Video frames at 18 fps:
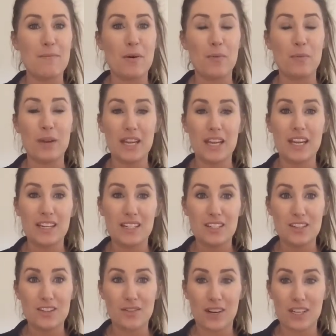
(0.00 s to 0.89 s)
We
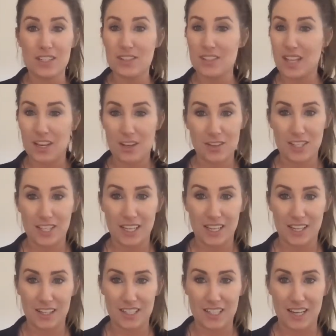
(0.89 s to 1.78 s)
do the rentals that you see
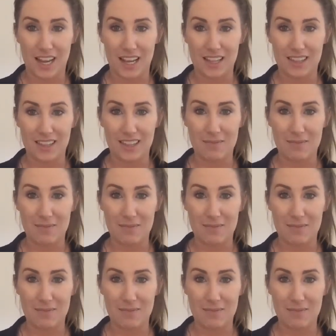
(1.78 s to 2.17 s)
here tonight.